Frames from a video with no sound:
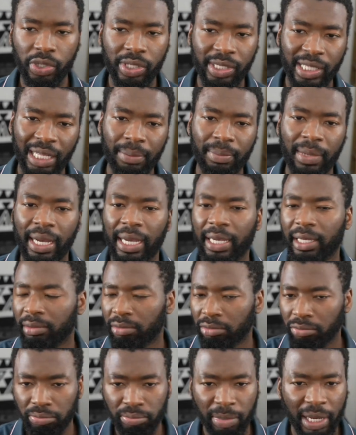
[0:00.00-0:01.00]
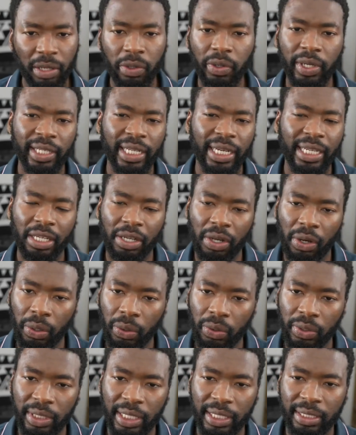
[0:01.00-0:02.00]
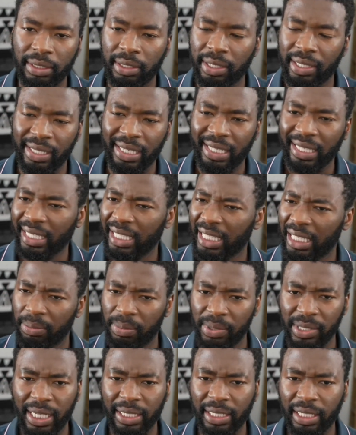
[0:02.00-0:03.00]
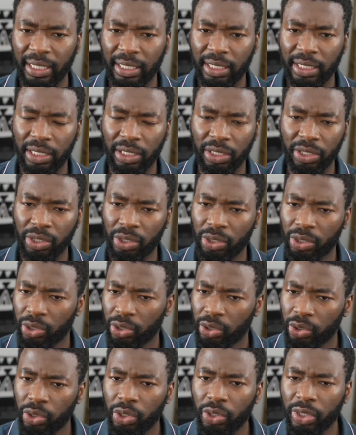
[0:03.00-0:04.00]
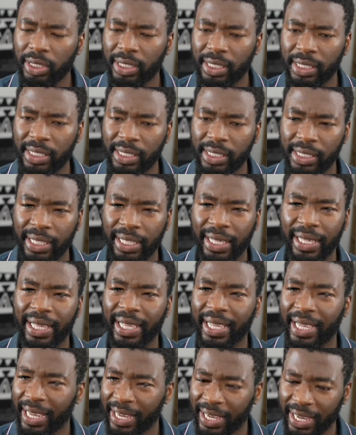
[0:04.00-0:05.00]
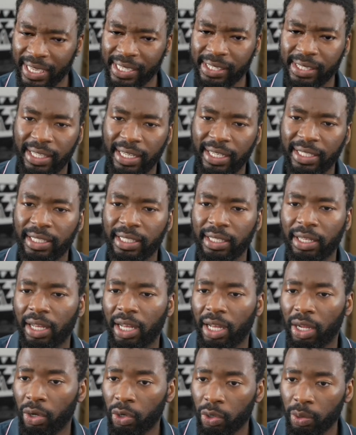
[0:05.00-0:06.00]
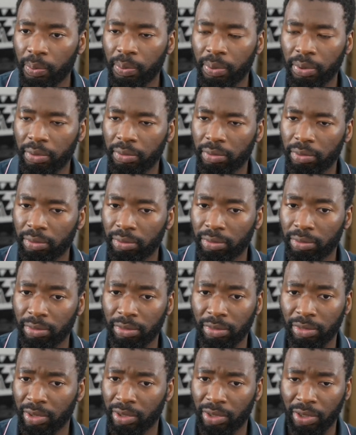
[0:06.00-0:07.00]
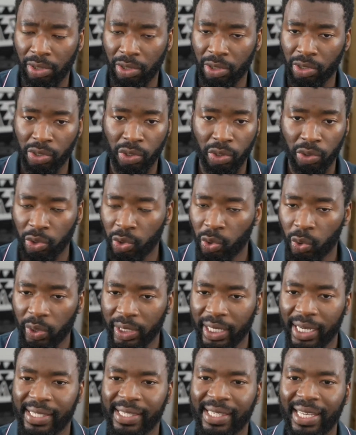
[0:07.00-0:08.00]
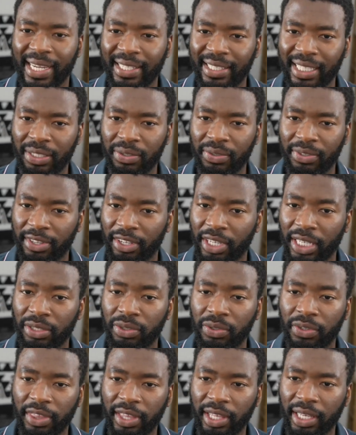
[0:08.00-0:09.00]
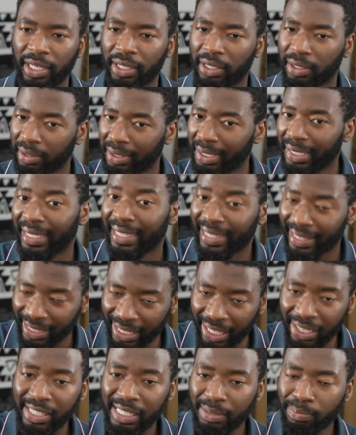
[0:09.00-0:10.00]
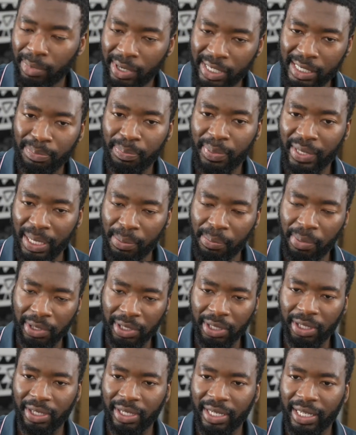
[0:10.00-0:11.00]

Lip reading: by looking at the code and immediately you notice a nested loop. So you look excited and you think, that must be the bottleneck.